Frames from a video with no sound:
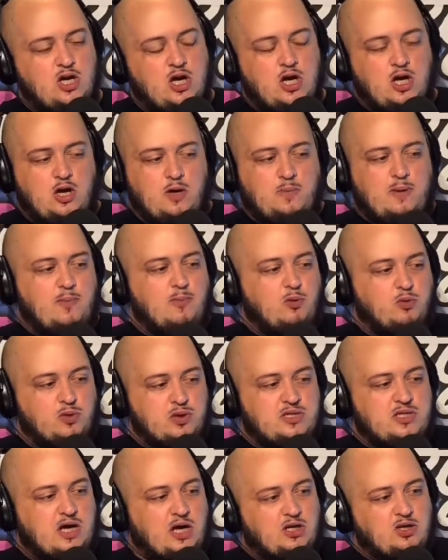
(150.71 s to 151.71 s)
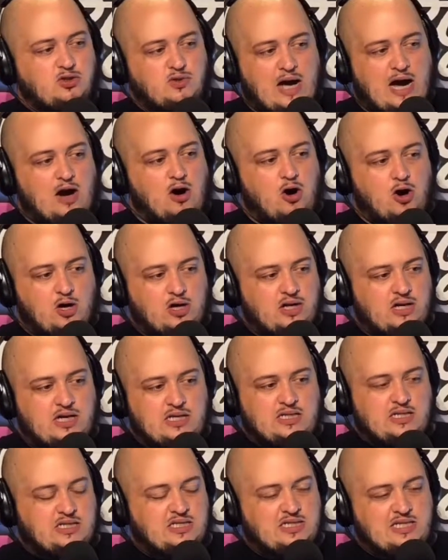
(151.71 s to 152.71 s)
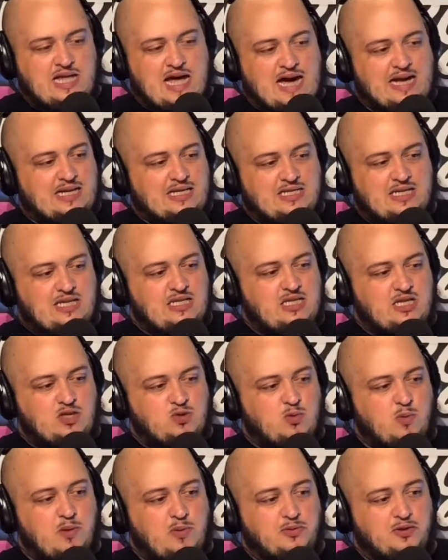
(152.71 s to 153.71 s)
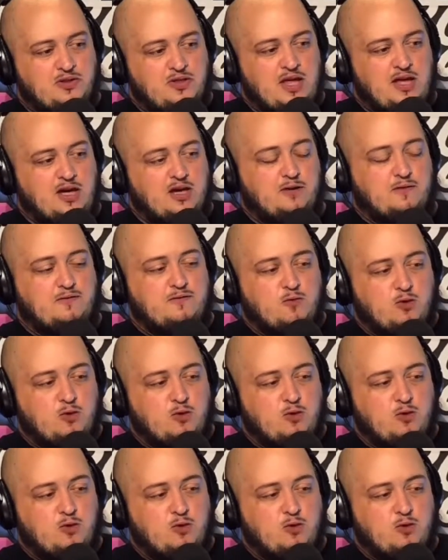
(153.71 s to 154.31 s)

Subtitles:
It's just people will tell you how hard it is. It's not as easy as what people think.